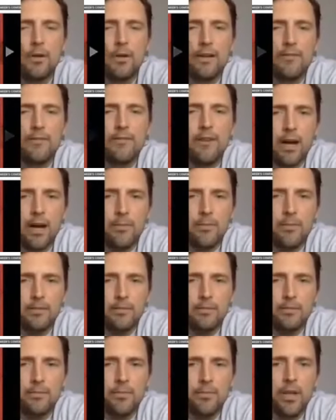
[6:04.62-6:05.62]
Environment.
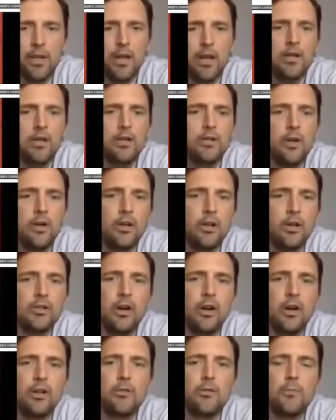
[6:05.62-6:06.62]
Girls
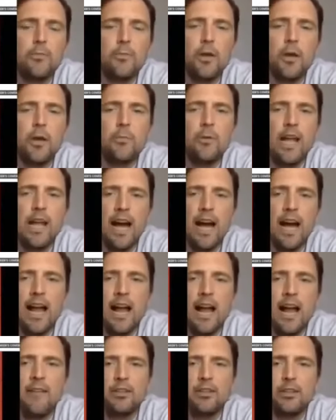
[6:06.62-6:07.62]
go through puberty on
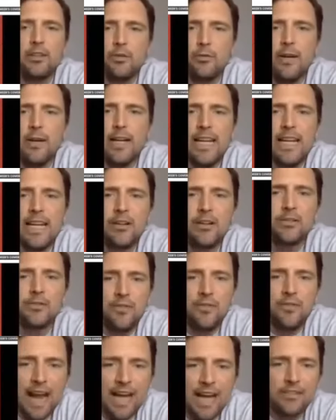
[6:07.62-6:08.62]
average 3 years
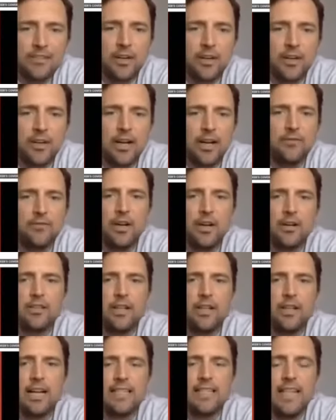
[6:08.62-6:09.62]
faster if there's
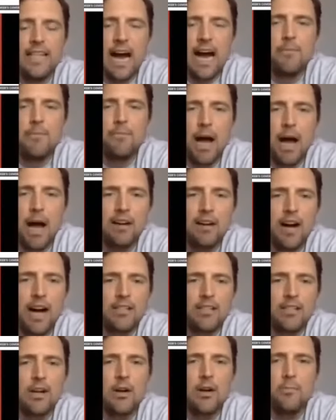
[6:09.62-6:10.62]
a
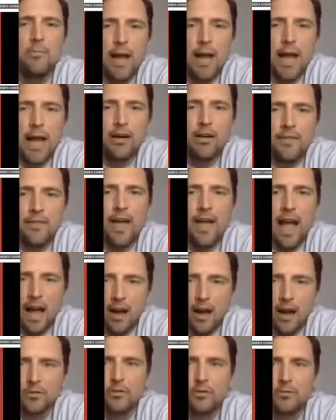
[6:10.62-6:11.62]
non-biological male in the
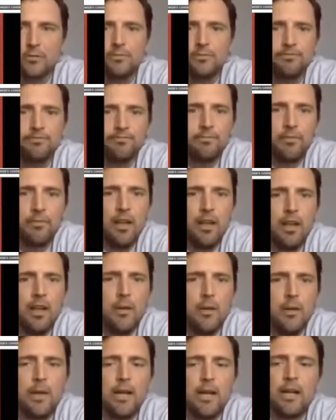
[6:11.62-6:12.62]
house.
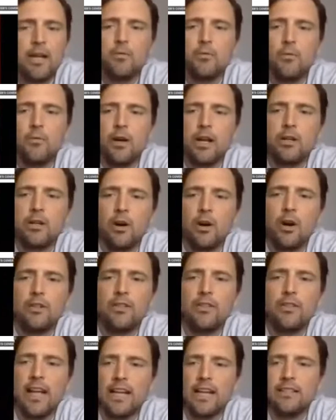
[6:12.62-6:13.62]
Because what a girl
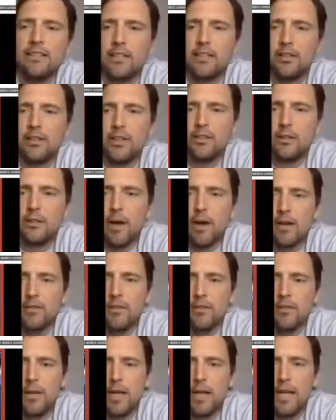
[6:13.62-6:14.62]
thinks is she's about
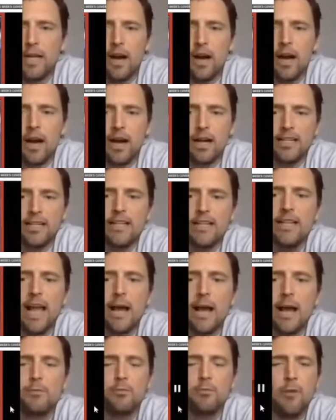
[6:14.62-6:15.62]
to be
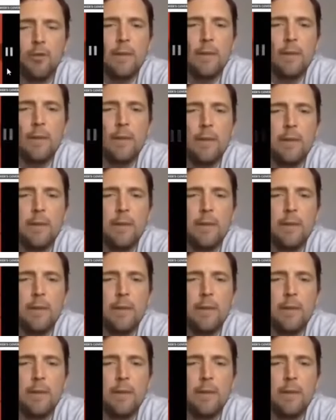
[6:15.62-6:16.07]
kidnapped, raped.